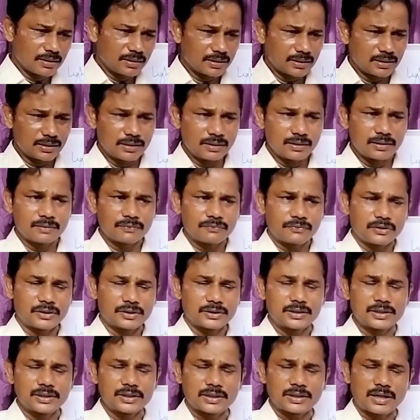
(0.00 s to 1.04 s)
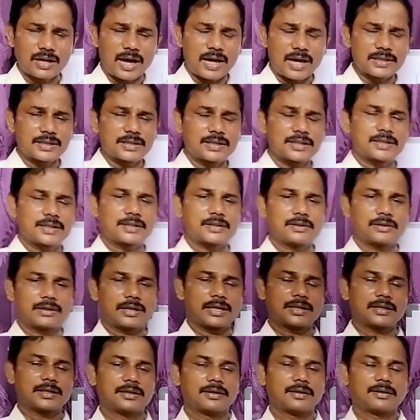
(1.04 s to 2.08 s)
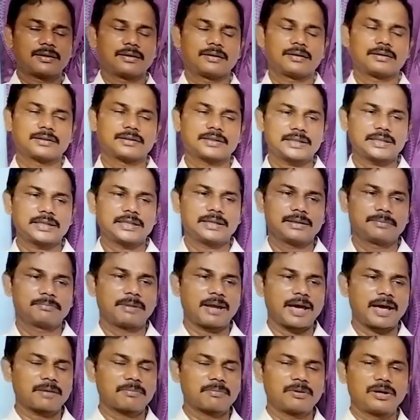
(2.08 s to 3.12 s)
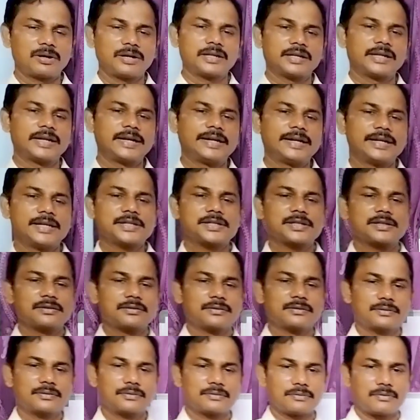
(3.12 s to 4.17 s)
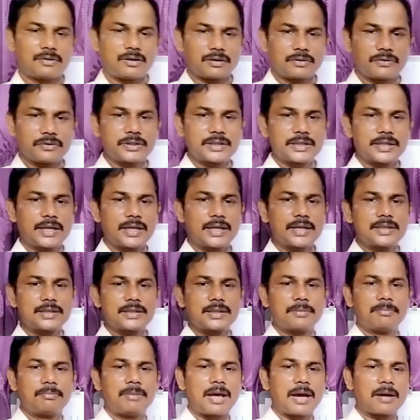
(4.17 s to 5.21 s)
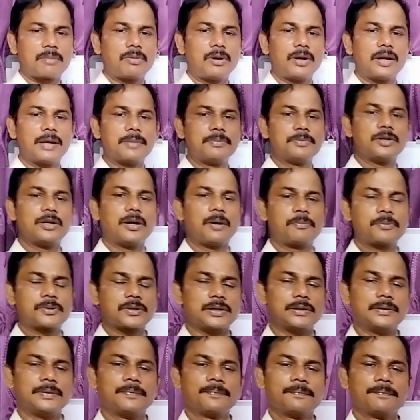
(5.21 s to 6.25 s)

In further classes you can see black body radiation. What we say is the black body absorption.